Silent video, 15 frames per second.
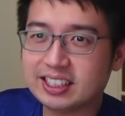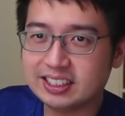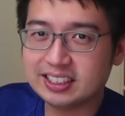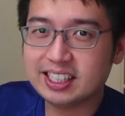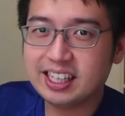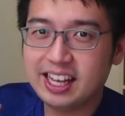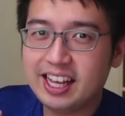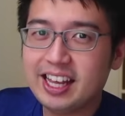
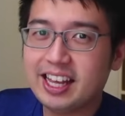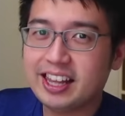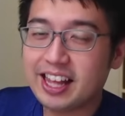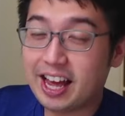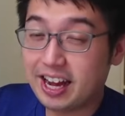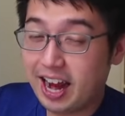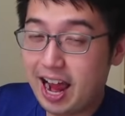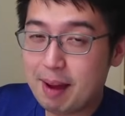because
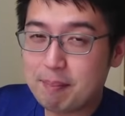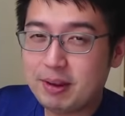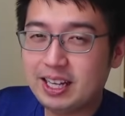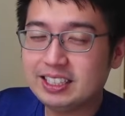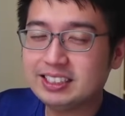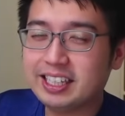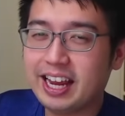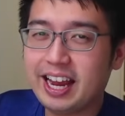that
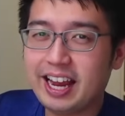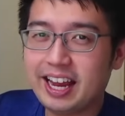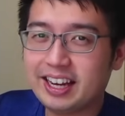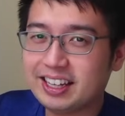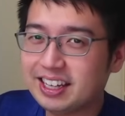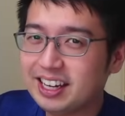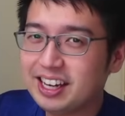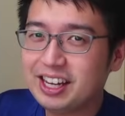happens
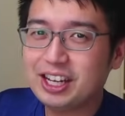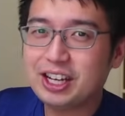and